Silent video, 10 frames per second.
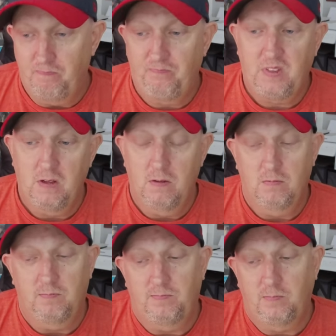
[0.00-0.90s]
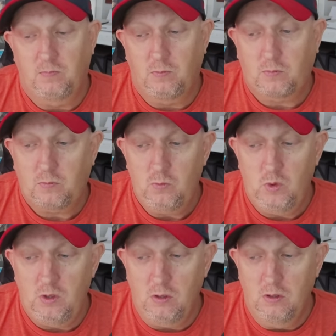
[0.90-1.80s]

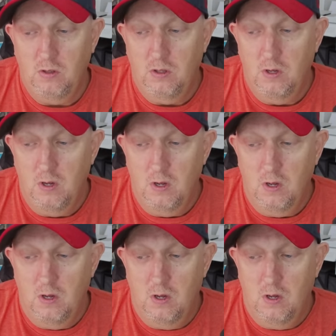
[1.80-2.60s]
Nothing is said.